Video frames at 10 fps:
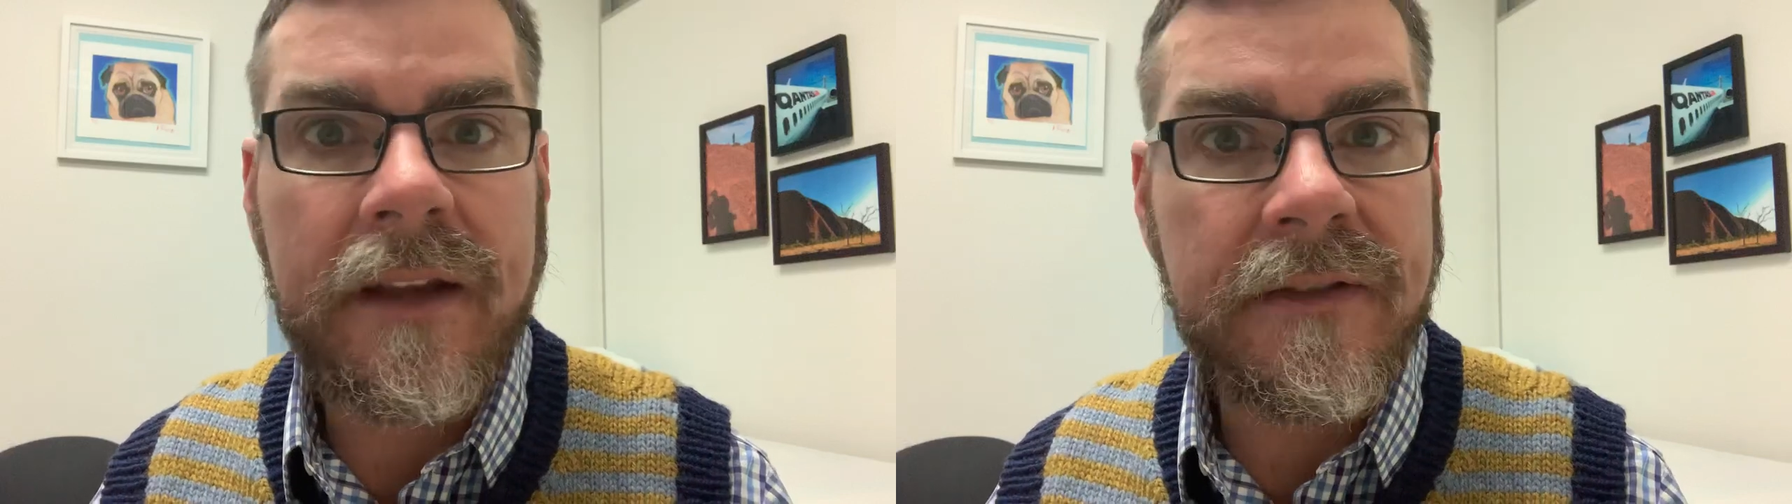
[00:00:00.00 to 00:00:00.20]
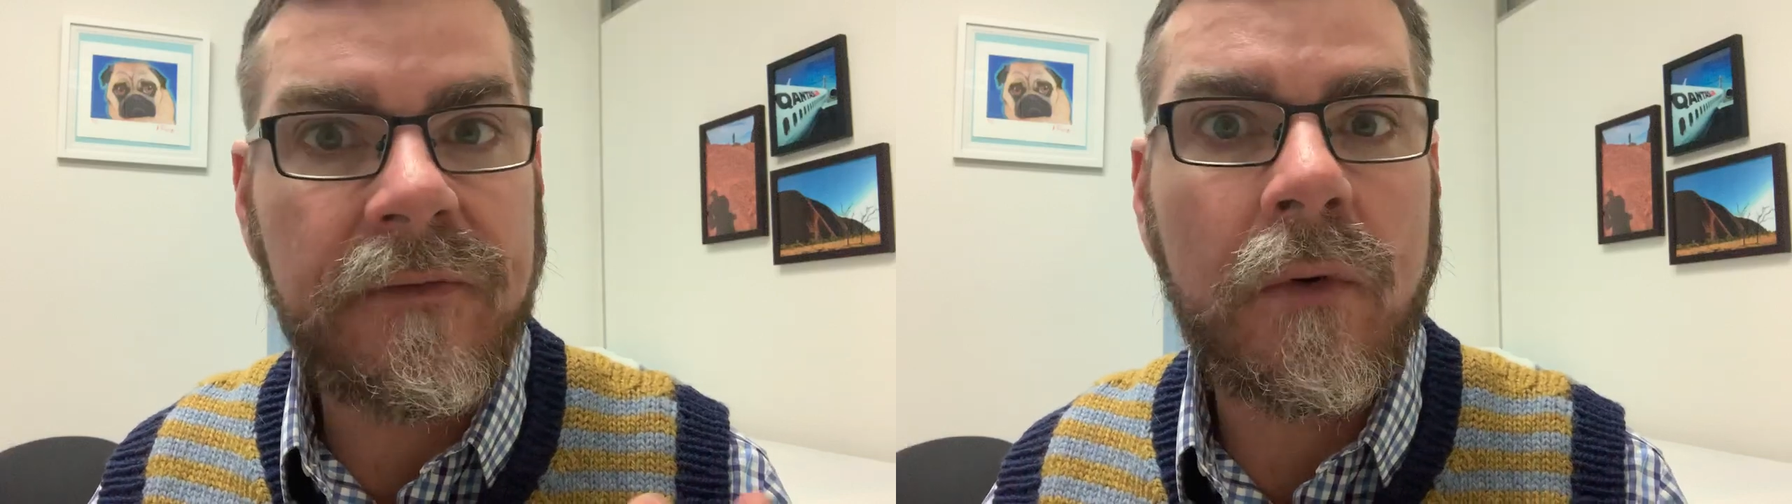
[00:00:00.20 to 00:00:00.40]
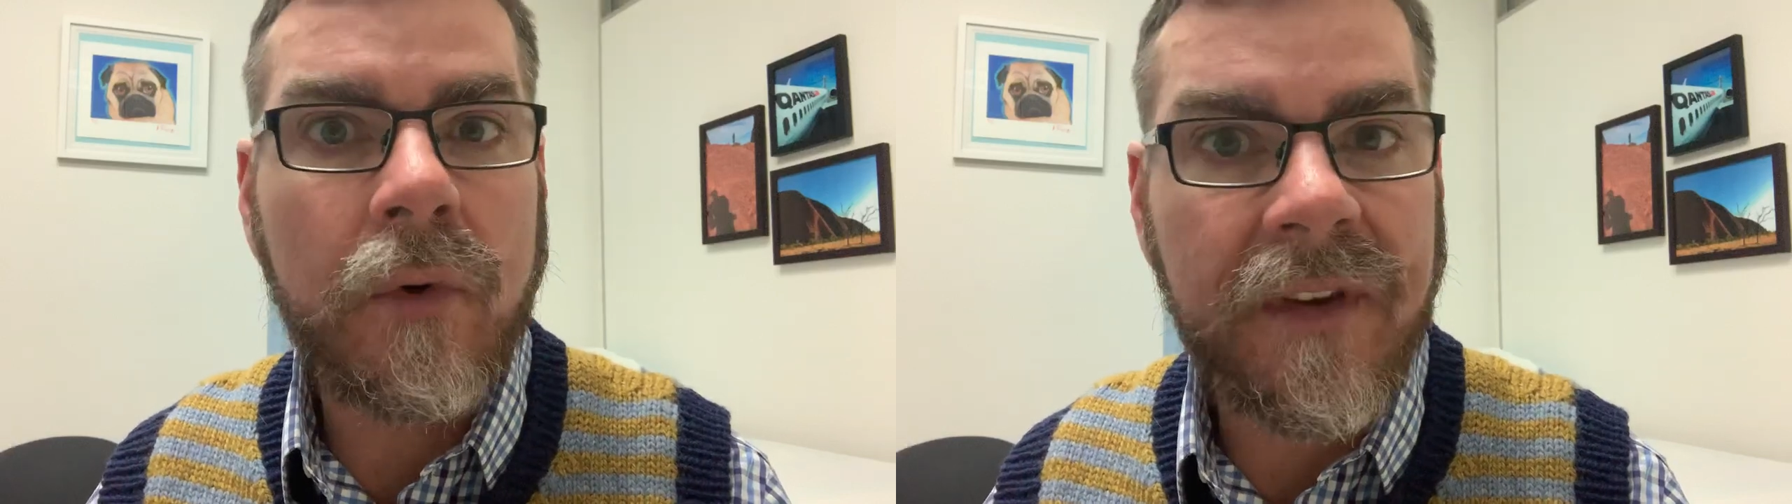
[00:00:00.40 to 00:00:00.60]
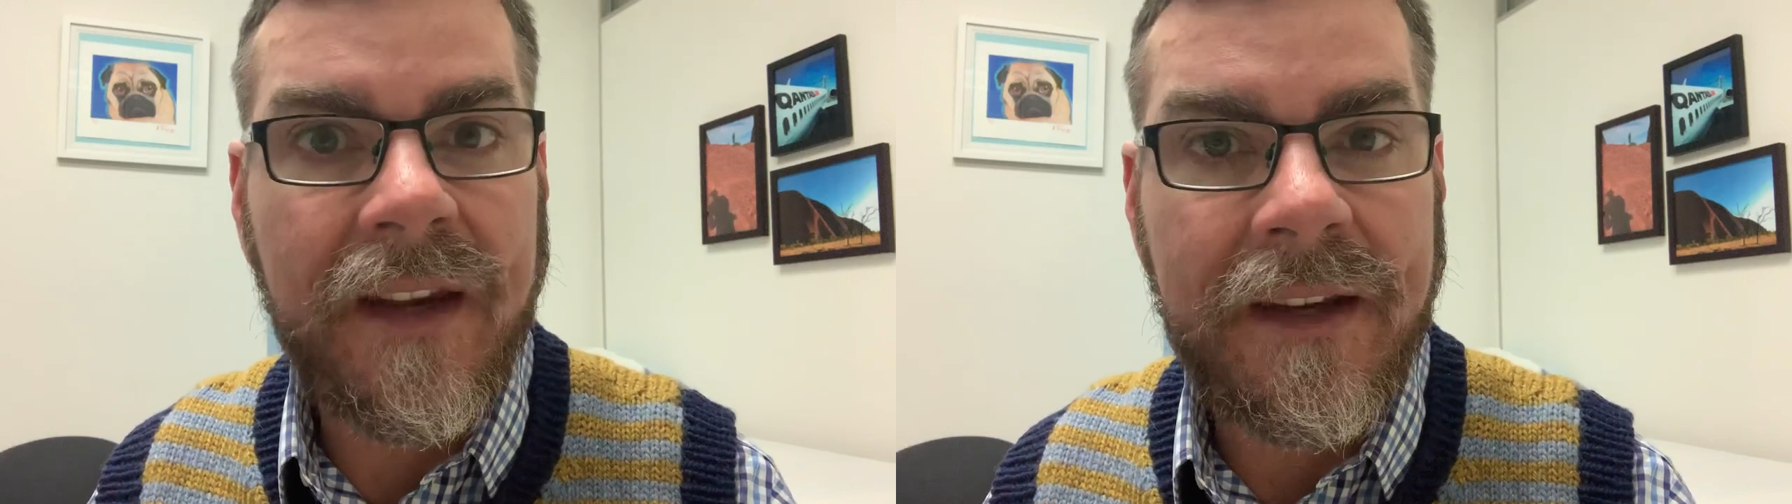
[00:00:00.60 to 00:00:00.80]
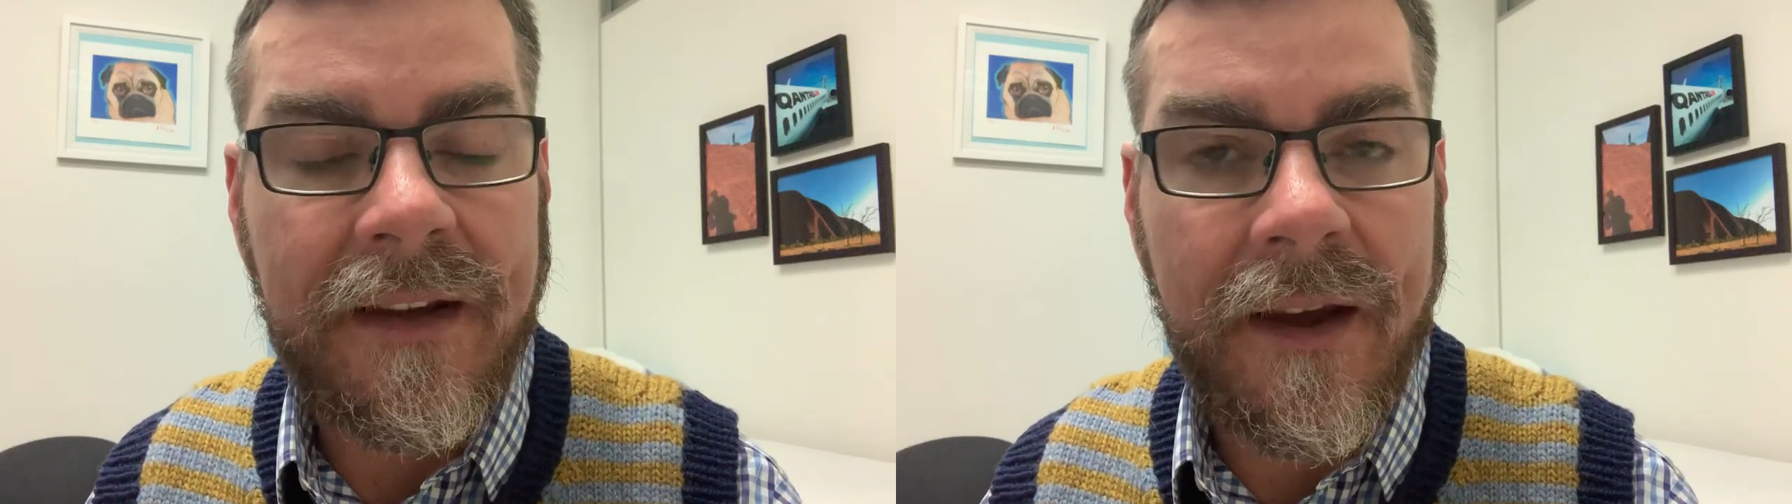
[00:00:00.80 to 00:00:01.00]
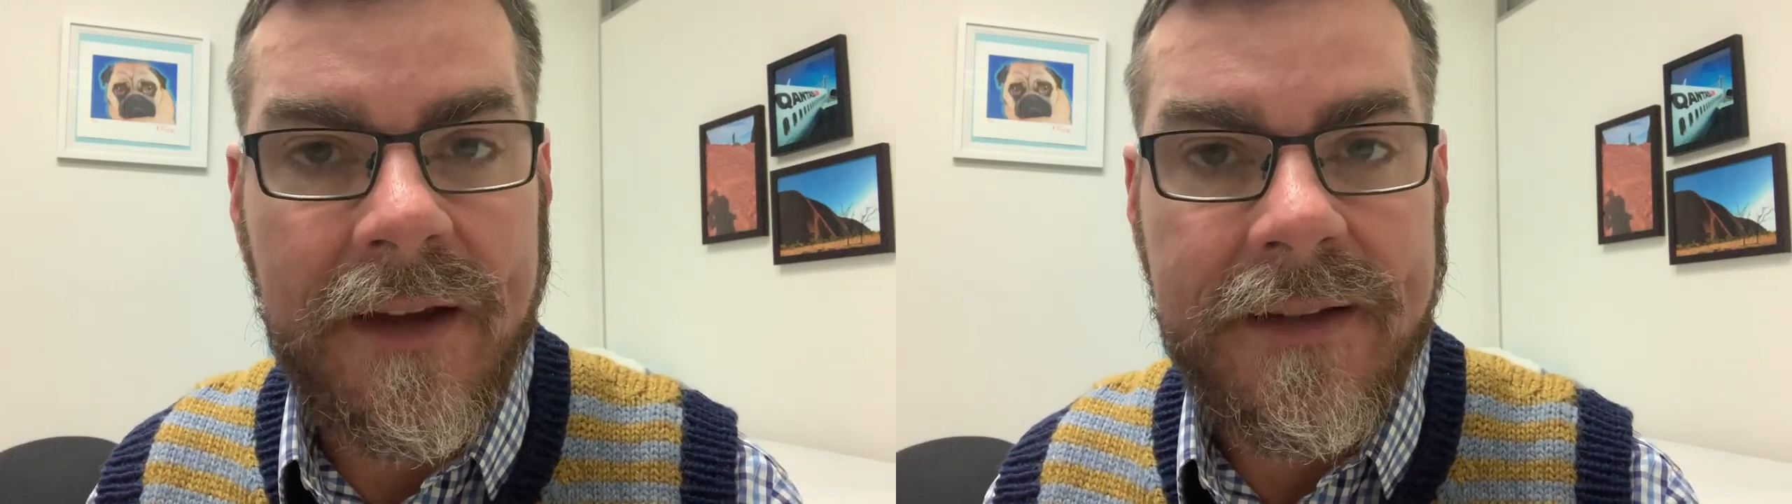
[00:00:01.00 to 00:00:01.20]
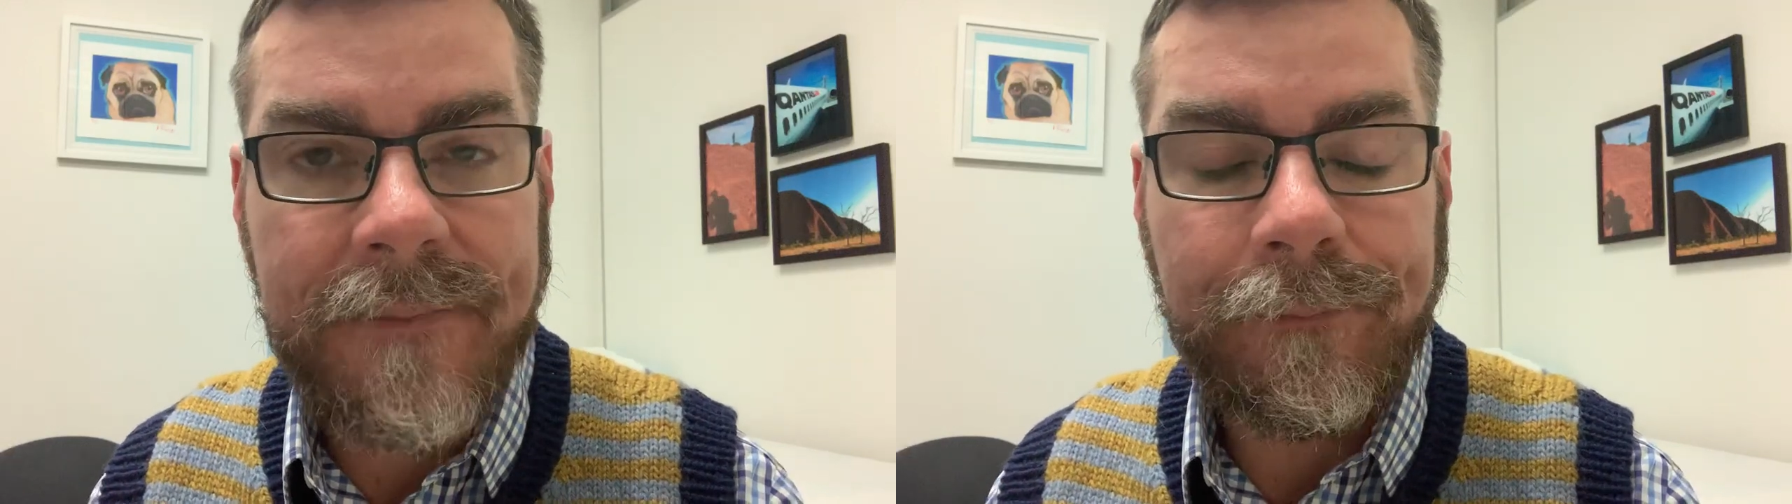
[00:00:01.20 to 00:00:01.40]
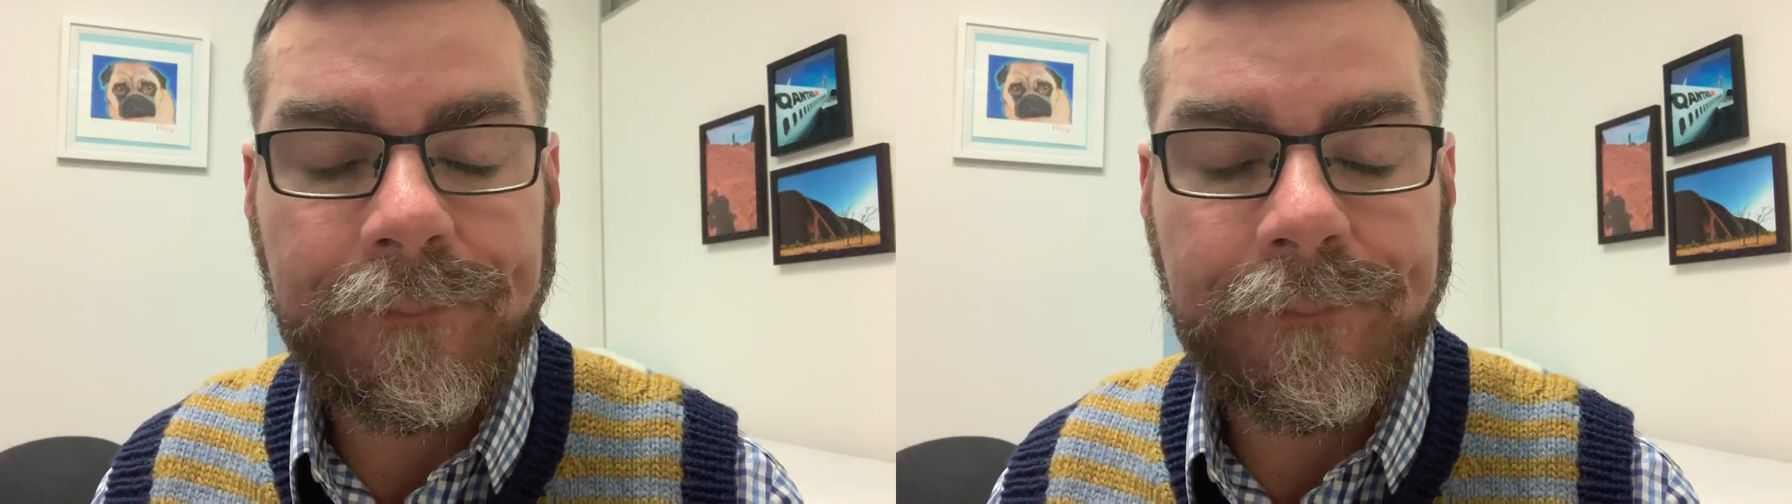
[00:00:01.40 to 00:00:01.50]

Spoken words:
as 14 days.